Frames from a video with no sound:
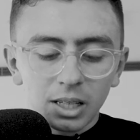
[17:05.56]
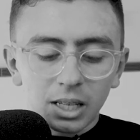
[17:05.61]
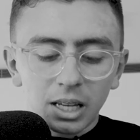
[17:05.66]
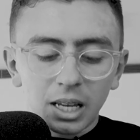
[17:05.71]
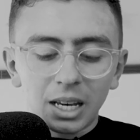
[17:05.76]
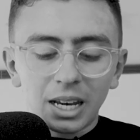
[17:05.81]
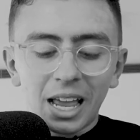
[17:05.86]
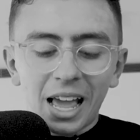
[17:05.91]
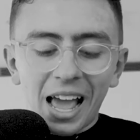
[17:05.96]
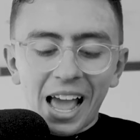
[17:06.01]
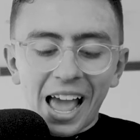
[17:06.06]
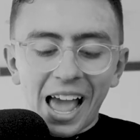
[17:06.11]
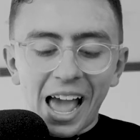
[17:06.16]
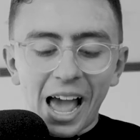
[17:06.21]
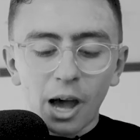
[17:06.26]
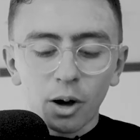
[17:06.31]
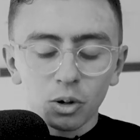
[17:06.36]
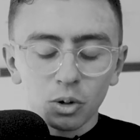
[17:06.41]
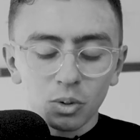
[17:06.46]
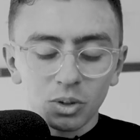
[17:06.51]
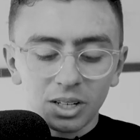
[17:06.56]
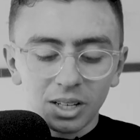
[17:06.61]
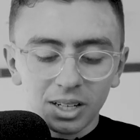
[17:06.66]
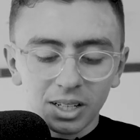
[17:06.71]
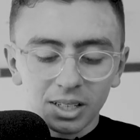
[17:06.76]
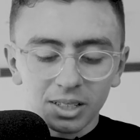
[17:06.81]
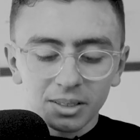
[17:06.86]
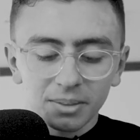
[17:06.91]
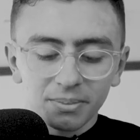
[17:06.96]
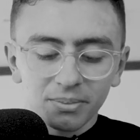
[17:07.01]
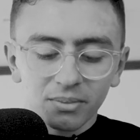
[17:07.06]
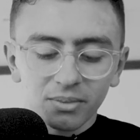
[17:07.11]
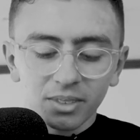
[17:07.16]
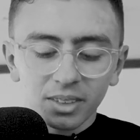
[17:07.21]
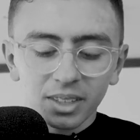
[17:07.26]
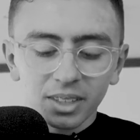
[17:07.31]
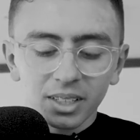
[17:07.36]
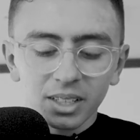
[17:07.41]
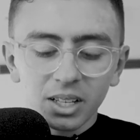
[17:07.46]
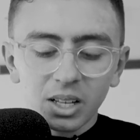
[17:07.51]
in how you did it.
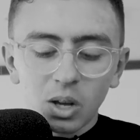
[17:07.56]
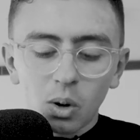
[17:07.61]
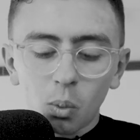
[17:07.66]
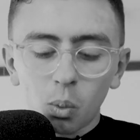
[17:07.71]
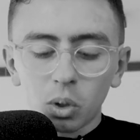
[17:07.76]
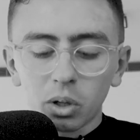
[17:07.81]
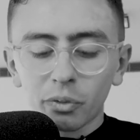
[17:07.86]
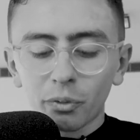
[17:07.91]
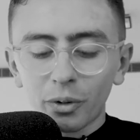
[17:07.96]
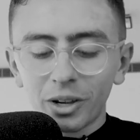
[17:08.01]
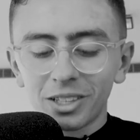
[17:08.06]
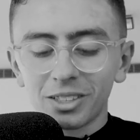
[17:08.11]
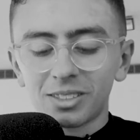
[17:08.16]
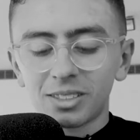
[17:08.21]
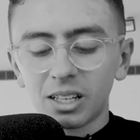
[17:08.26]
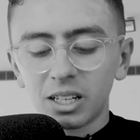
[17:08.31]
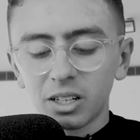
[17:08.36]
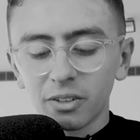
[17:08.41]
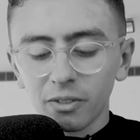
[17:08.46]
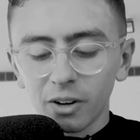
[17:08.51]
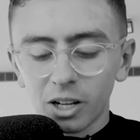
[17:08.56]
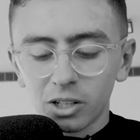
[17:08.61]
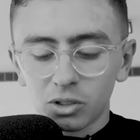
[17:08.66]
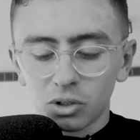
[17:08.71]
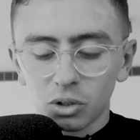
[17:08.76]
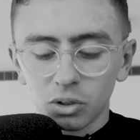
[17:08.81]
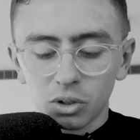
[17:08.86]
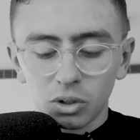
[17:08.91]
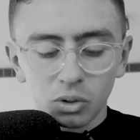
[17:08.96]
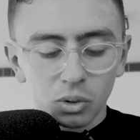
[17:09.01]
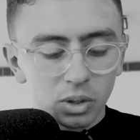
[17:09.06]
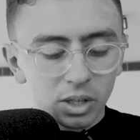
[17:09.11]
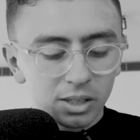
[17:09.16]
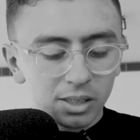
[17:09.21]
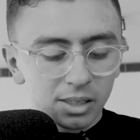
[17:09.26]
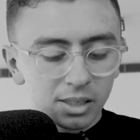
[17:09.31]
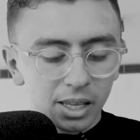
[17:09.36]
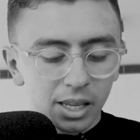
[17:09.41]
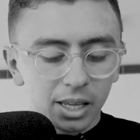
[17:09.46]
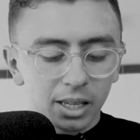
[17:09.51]
What if we incentivize you to do
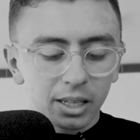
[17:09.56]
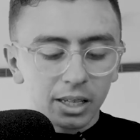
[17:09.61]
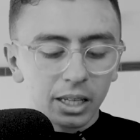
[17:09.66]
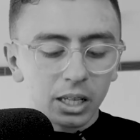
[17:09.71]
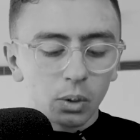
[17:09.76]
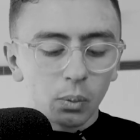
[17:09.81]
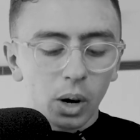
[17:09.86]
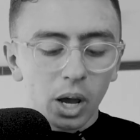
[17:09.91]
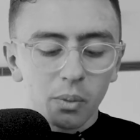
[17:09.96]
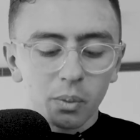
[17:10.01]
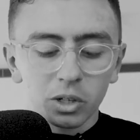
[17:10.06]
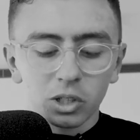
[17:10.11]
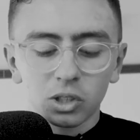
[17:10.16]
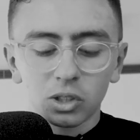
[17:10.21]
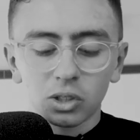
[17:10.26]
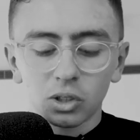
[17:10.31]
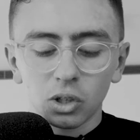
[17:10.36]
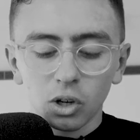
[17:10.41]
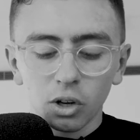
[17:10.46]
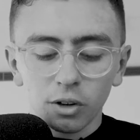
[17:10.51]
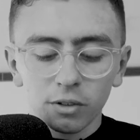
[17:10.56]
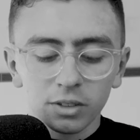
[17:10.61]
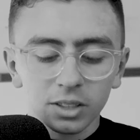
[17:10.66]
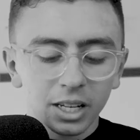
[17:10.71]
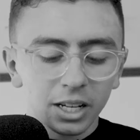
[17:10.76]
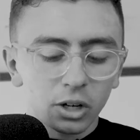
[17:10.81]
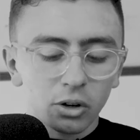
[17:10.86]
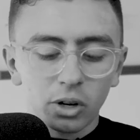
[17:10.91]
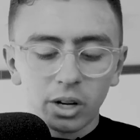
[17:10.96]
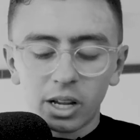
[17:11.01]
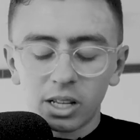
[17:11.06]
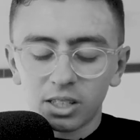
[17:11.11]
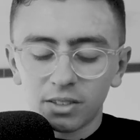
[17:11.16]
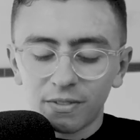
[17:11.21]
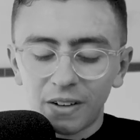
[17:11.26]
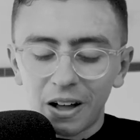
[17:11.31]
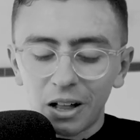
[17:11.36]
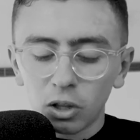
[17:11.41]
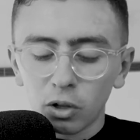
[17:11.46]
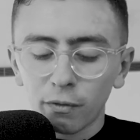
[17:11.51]
this thing in a way which serves and creates
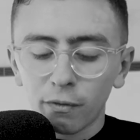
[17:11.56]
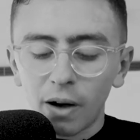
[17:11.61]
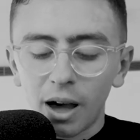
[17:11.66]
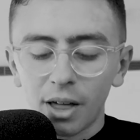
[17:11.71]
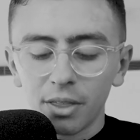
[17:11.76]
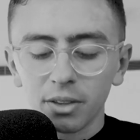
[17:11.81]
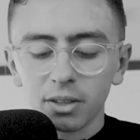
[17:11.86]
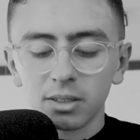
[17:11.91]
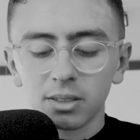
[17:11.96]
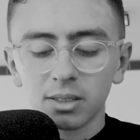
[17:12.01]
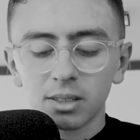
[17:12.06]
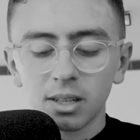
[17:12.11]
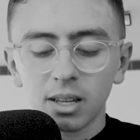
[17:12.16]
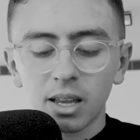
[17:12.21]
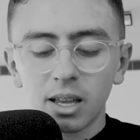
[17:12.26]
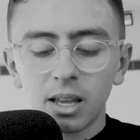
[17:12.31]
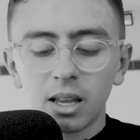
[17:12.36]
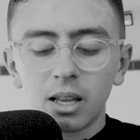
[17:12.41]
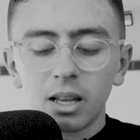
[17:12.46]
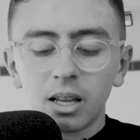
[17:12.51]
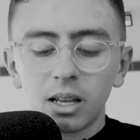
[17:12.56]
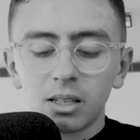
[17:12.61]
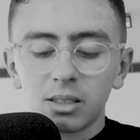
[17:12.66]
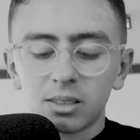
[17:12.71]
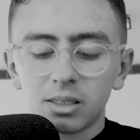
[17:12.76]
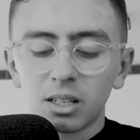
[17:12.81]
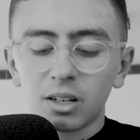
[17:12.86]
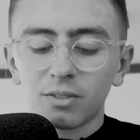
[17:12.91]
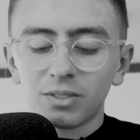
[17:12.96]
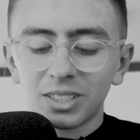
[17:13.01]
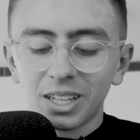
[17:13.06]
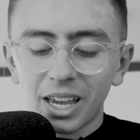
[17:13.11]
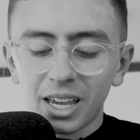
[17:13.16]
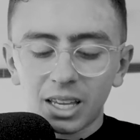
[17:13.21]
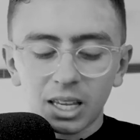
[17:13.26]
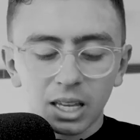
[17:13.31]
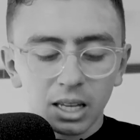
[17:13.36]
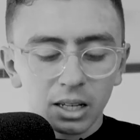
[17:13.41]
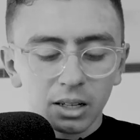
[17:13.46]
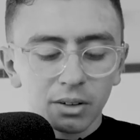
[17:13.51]
value for others instead of
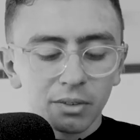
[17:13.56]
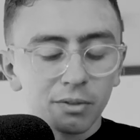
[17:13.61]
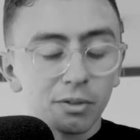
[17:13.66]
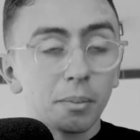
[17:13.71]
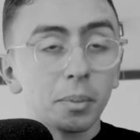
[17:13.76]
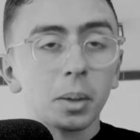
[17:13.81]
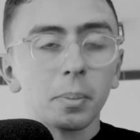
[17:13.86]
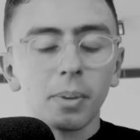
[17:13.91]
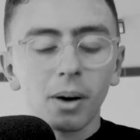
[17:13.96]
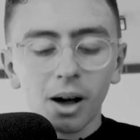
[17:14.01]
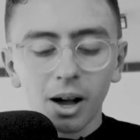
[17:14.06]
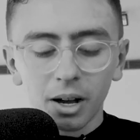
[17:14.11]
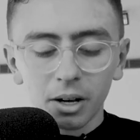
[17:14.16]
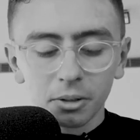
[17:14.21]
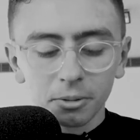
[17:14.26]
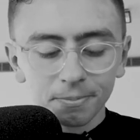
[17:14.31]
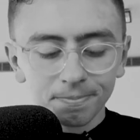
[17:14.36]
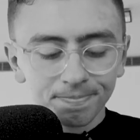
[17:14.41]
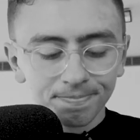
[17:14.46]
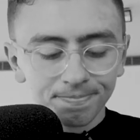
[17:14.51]
taking from the pile?